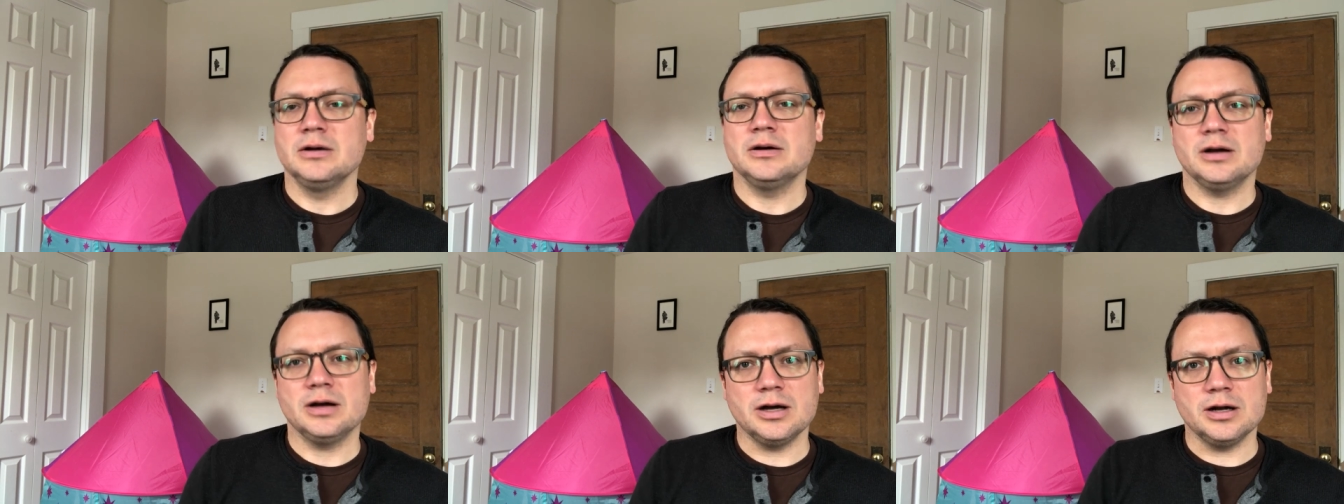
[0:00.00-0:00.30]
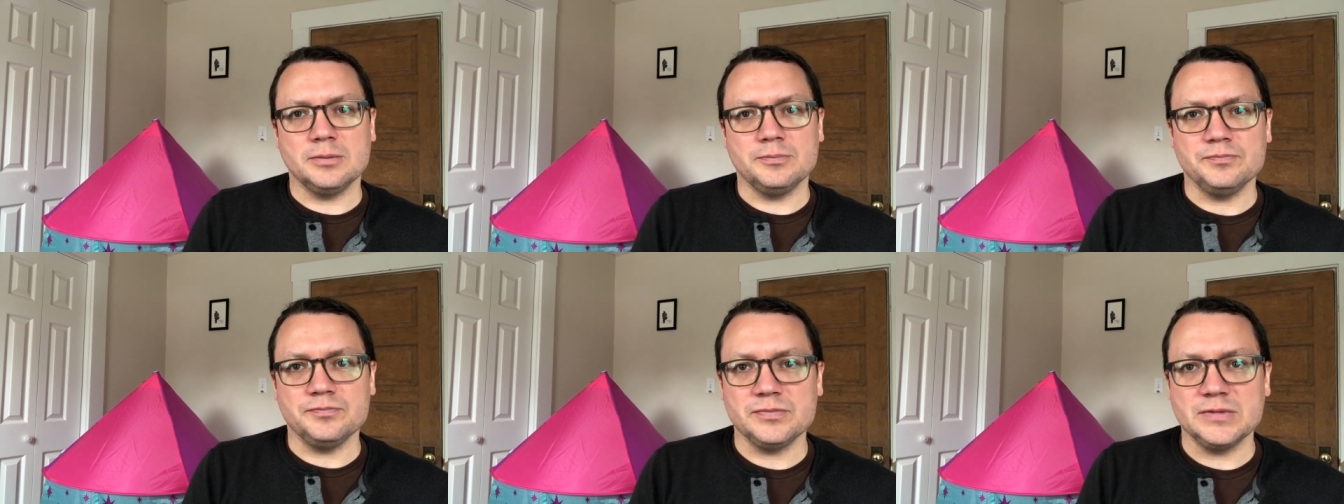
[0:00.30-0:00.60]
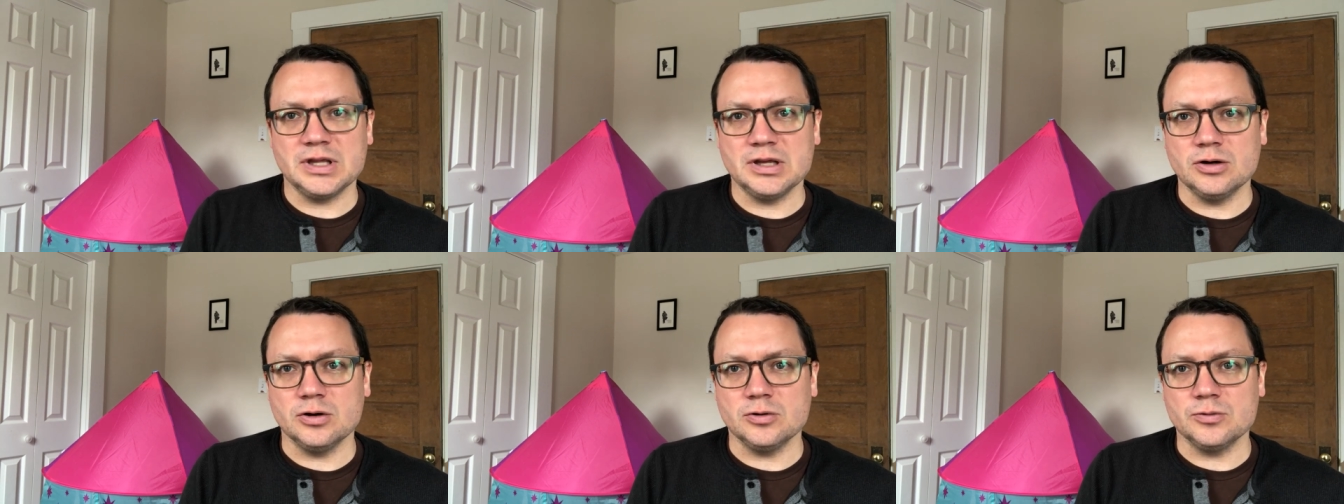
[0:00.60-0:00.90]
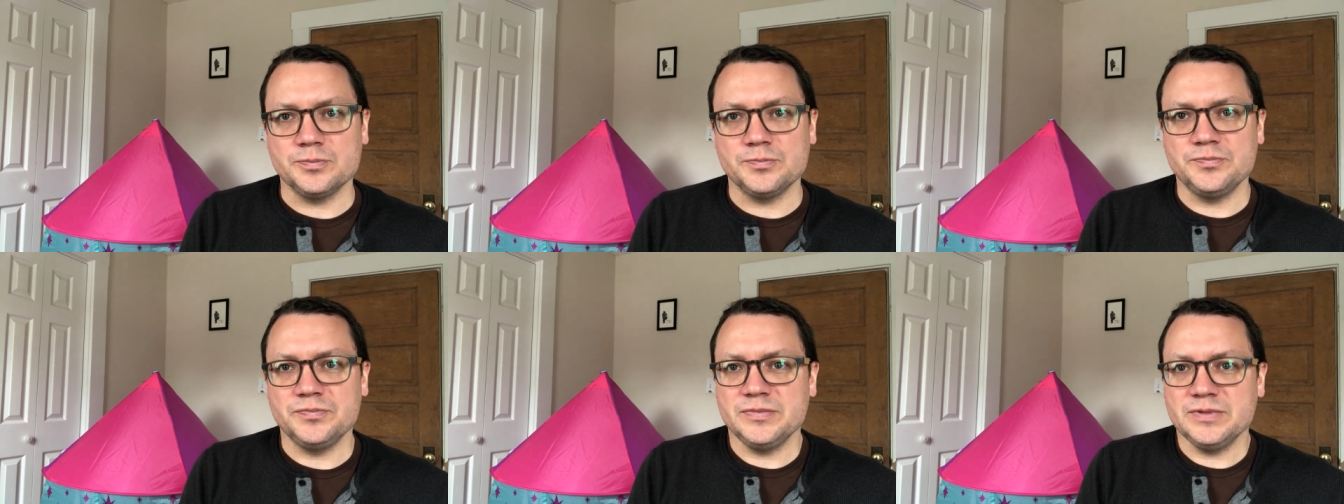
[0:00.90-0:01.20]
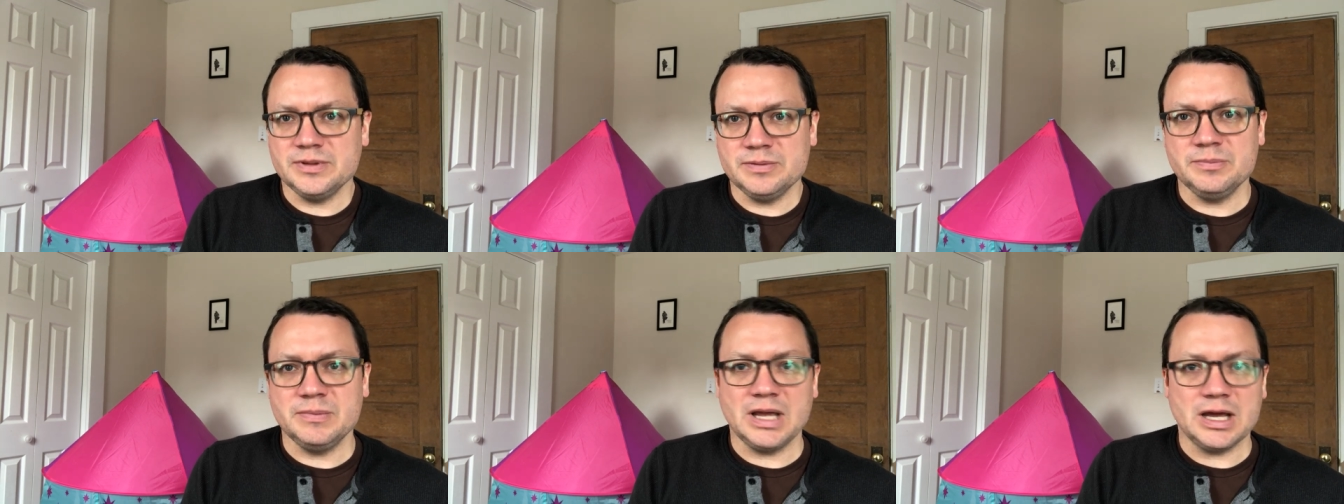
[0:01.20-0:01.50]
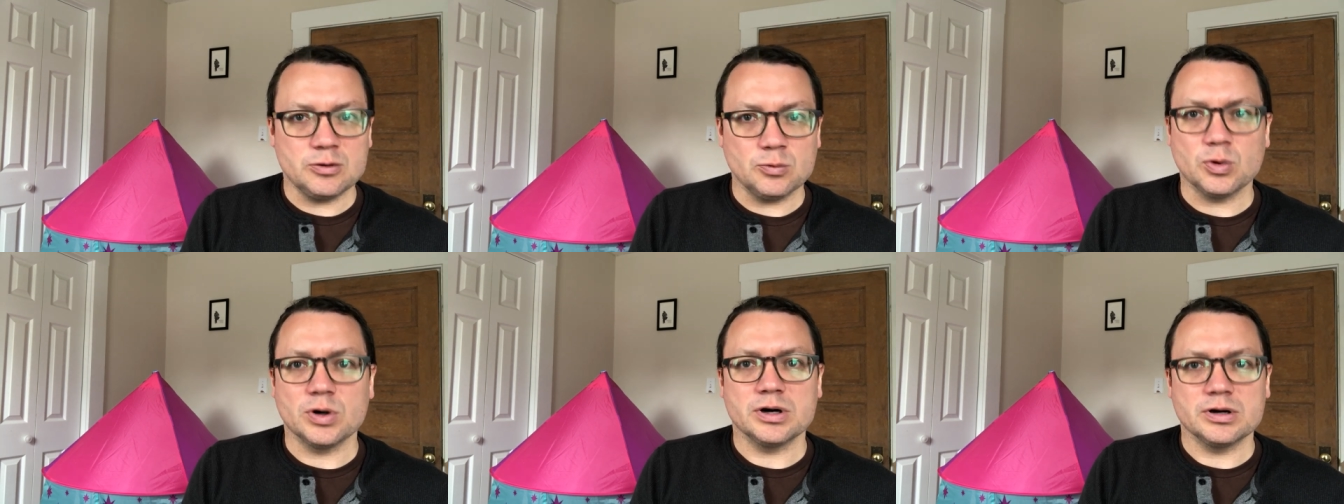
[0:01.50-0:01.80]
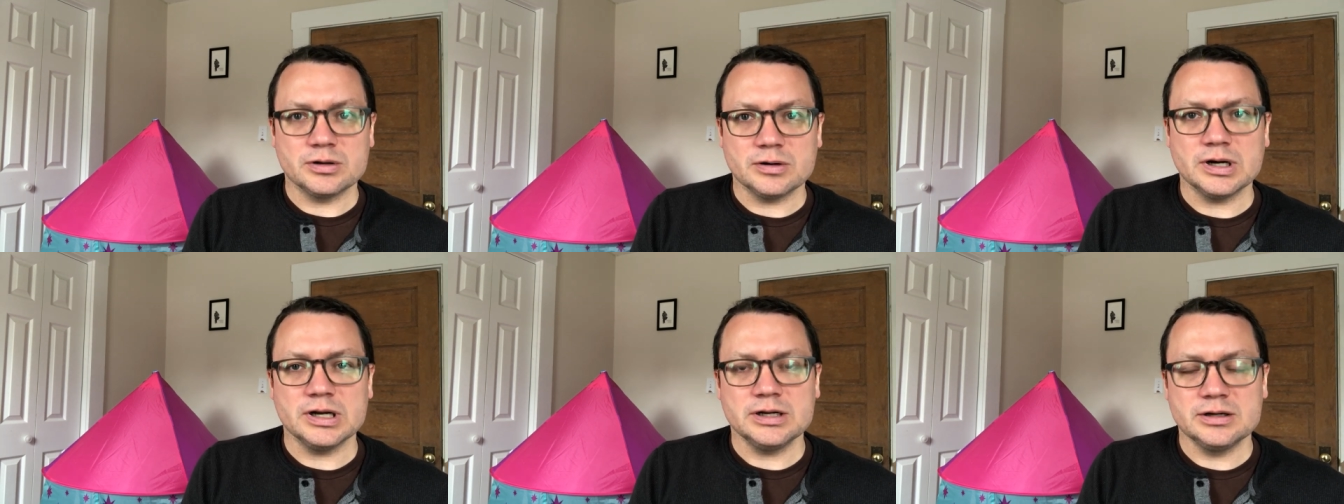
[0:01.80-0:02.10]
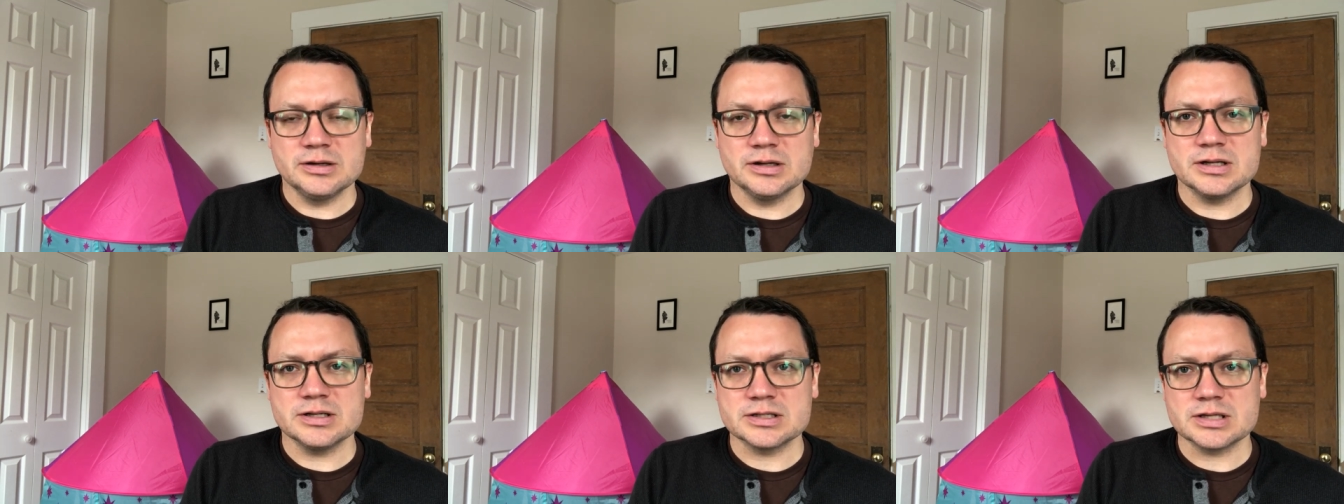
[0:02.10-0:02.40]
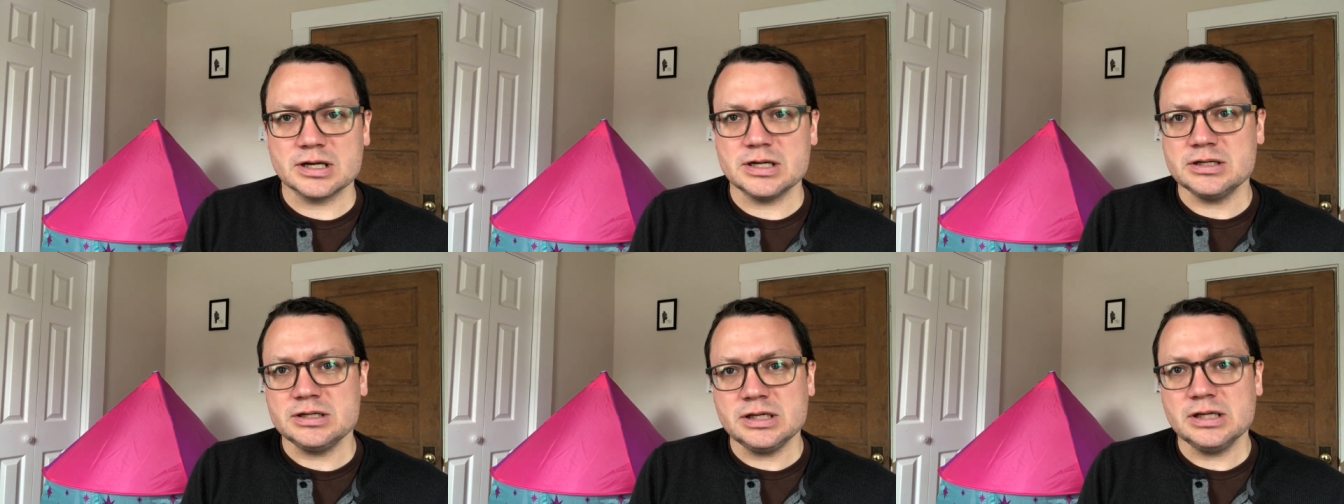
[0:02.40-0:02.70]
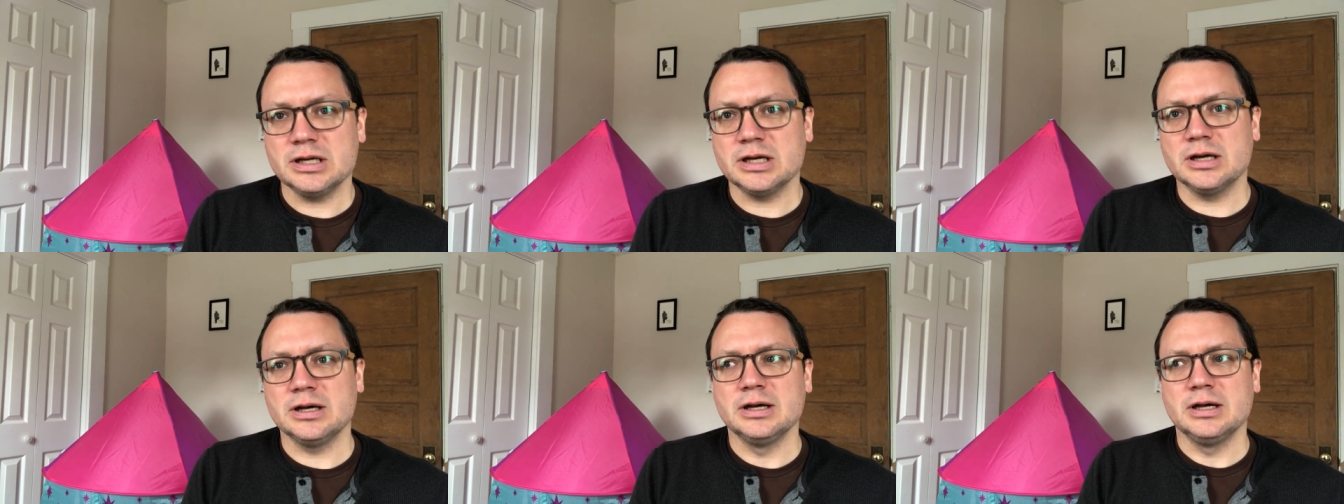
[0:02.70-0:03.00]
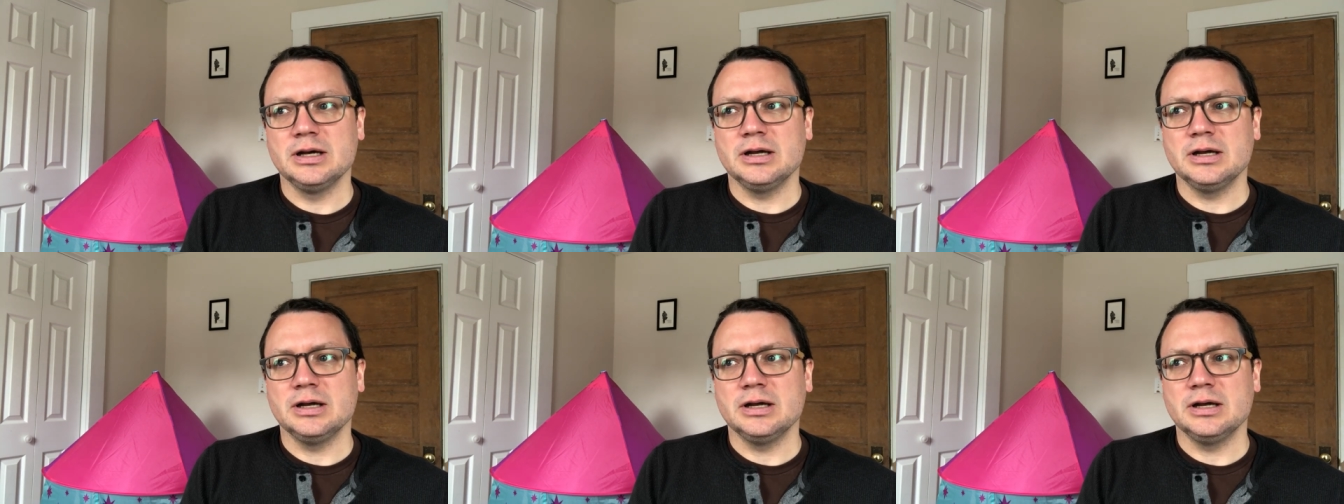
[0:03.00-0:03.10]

um, you know, the N word, right? This idea